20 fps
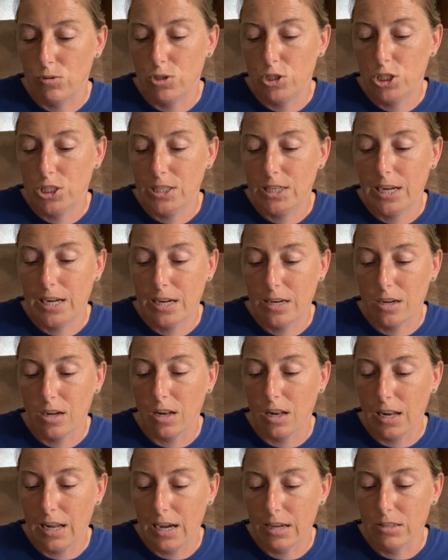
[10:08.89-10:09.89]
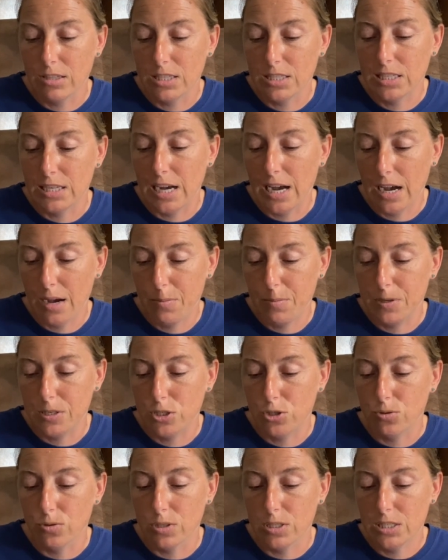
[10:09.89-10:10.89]
she cannot allow this to happen
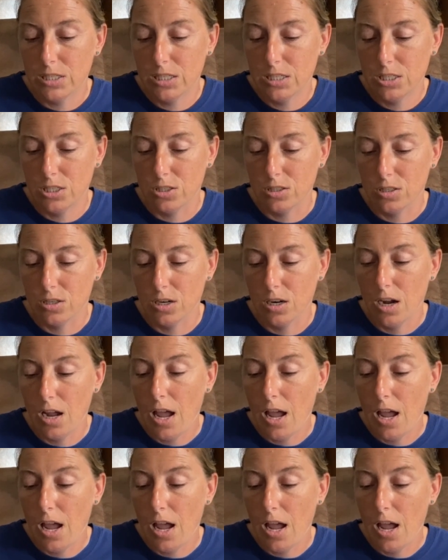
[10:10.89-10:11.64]
to her sister,